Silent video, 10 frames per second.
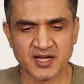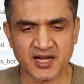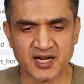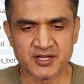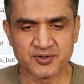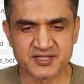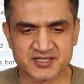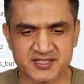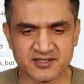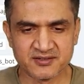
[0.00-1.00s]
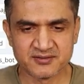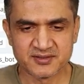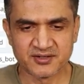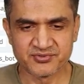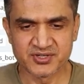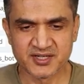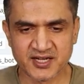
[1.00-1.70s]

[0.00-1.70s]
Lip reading: and you can see here our result.